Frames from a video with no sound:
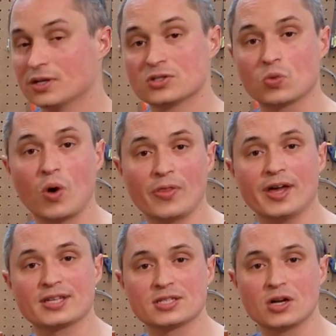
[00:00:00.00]
So one
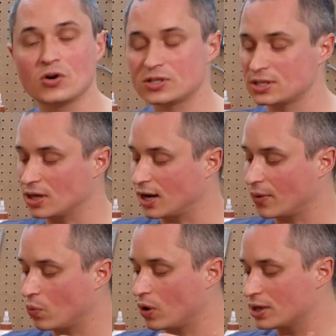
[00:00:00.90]
last note,
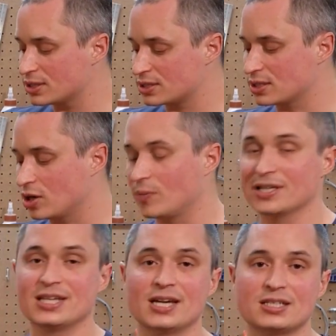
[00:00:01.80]
I was, in all
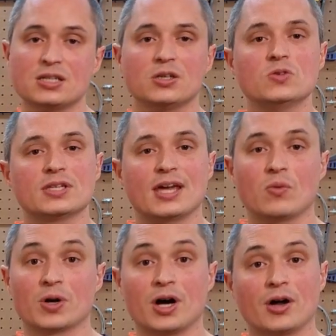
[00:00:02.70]
my testing, using a
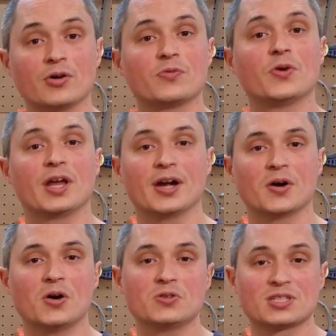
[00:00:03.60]
100-foot
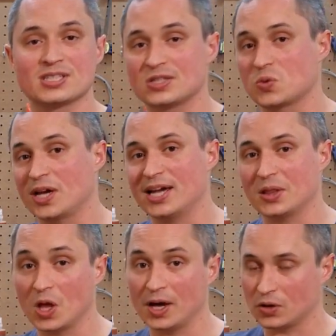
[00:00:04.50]
air hose because that's what I
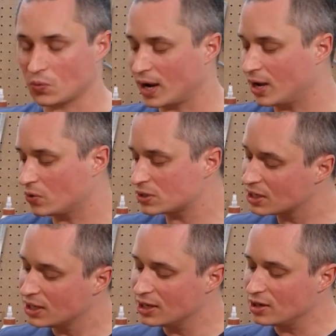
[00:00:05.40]
had lying around.
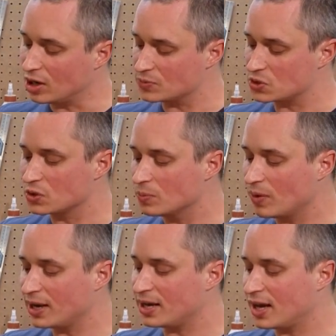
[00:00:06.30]
So you
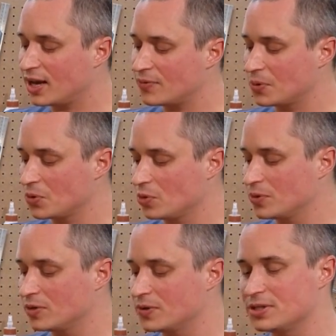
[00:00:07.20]
might have a little
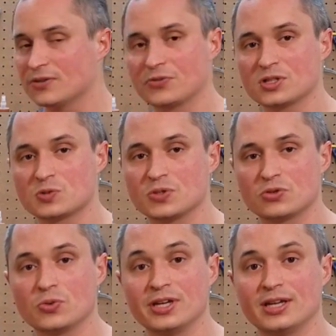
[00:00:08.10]
bit of a difference
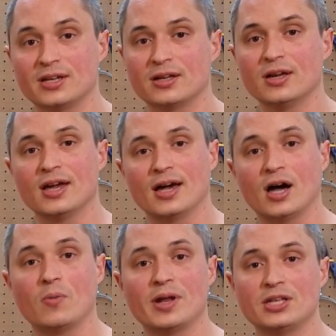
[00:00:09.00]
between
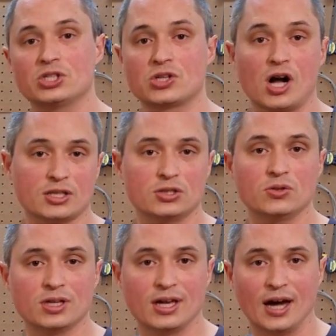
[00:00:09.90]
how many shots you
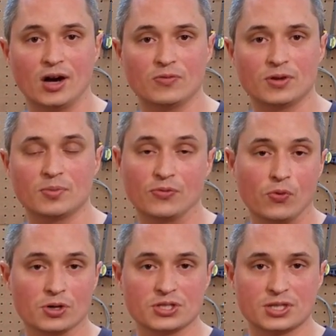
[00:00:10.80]
get out of it
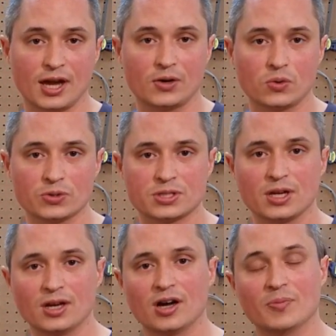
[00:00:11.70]
before it
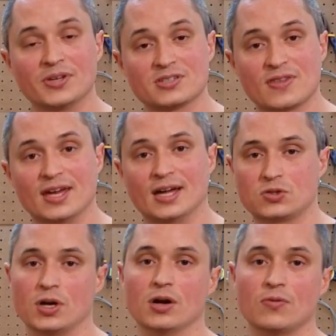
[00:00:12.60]
cycles because of that
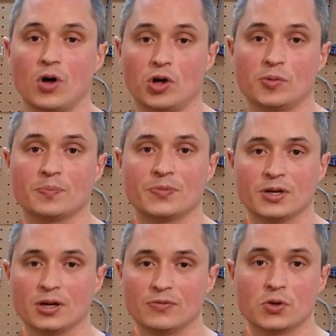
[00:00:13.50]
extra air volume.
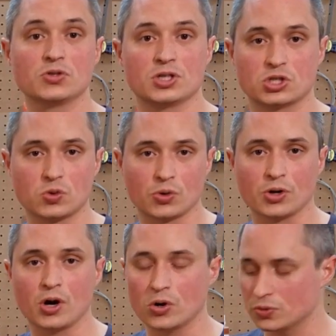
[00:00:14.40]
If you're using a
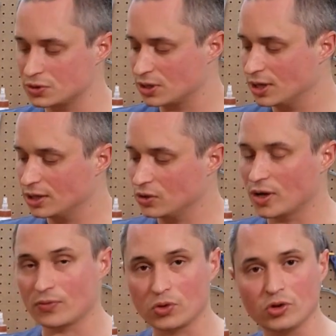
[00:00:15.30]
shorter hose, you
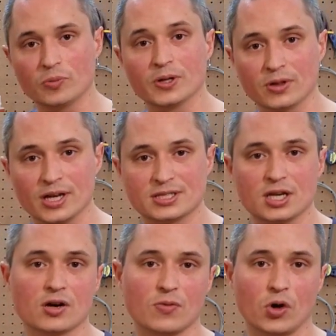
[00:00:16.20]
have a little bit
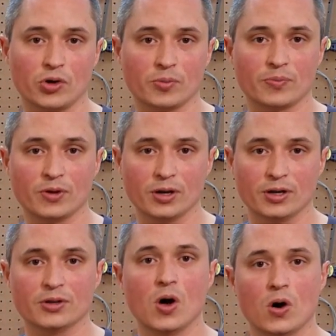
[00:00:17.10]
less air volume
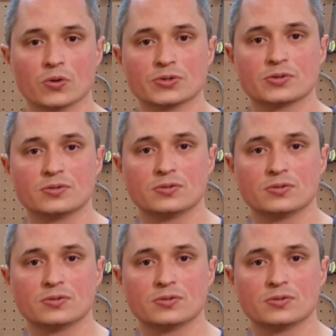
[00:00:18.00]
in the hose.